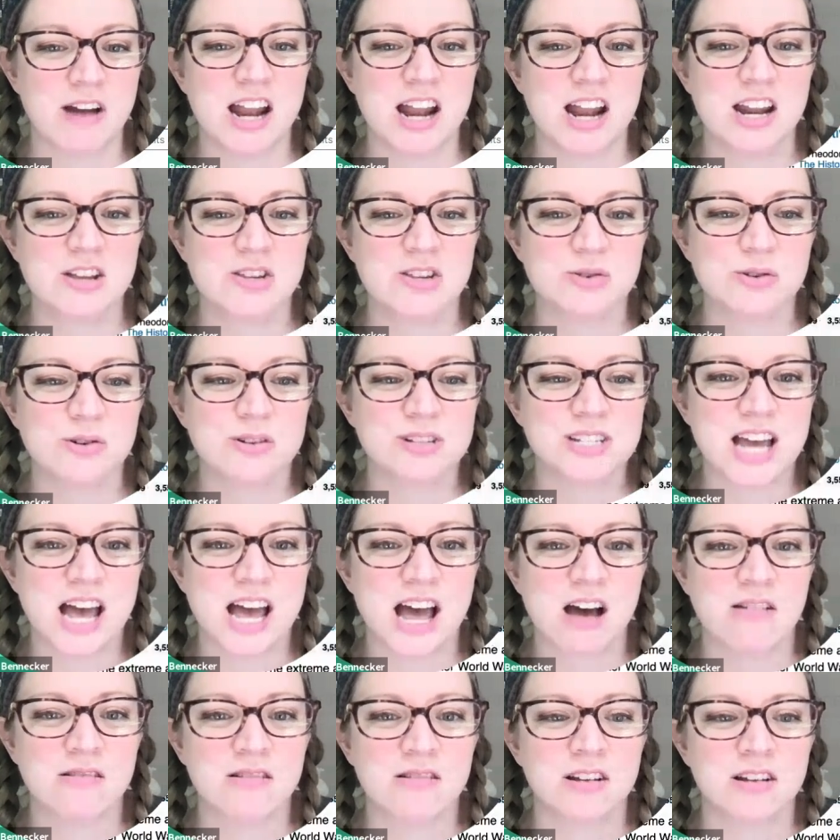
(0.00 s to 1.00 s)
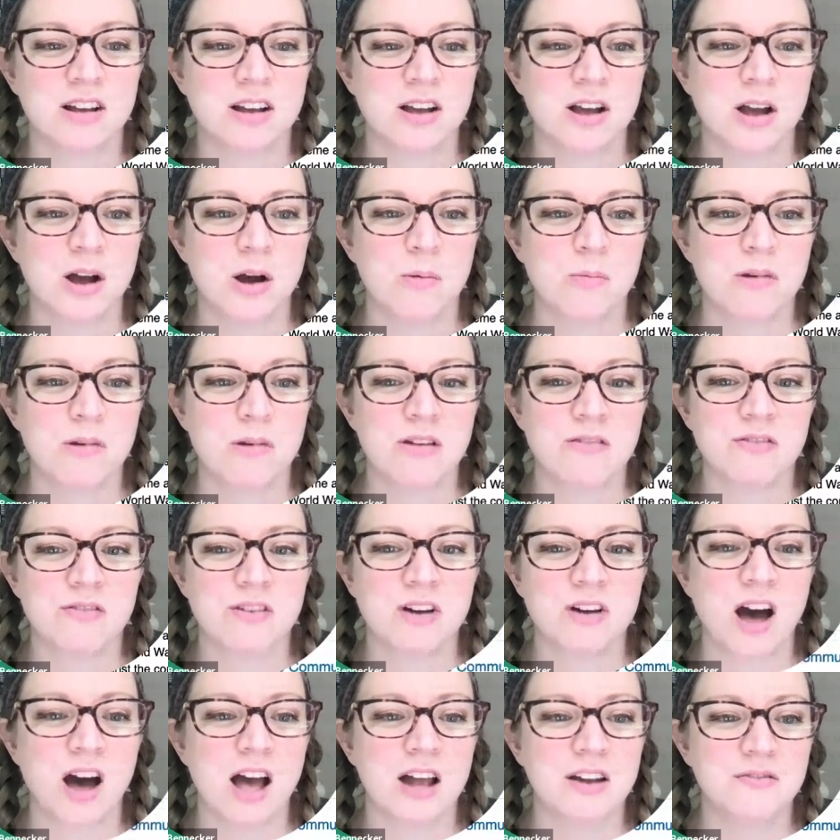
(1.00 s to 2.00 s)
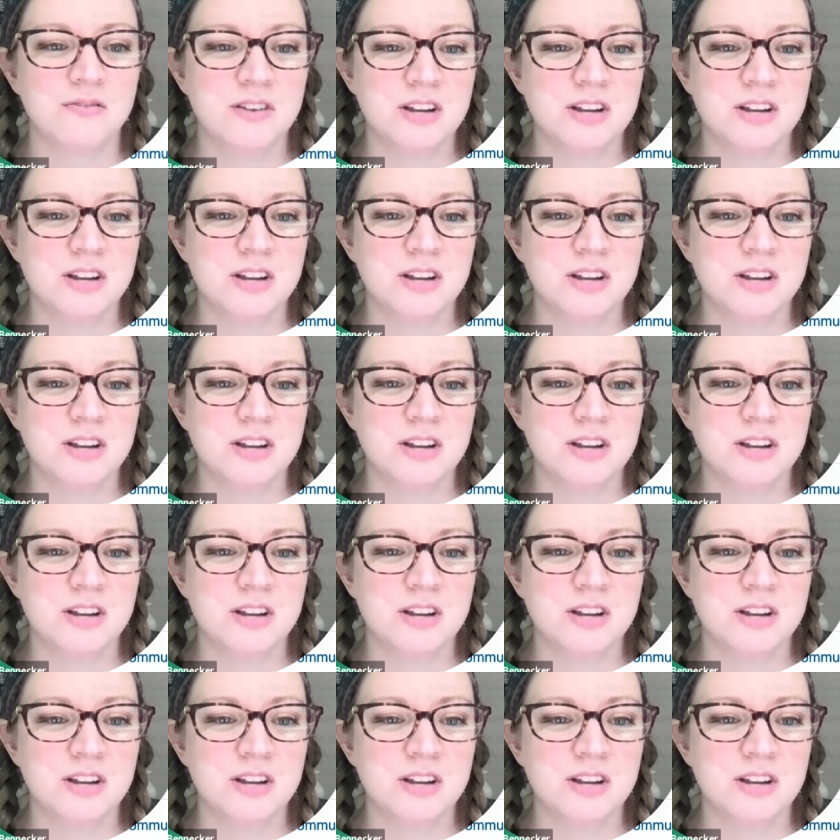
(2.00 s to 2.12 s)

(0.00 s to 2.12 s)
And you scroll down. We've got